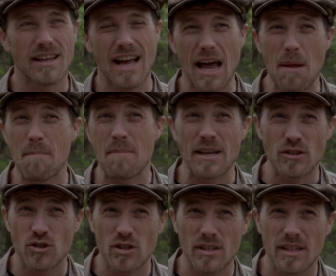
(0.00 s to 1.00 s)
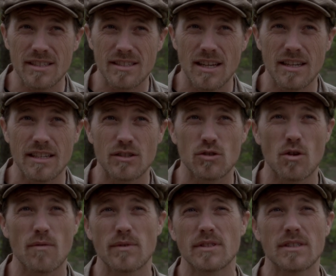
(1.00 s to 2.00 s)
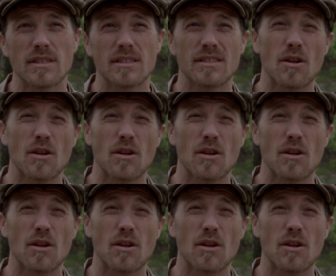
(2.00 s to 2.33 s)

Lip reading: kind of mentioned at Sunday services,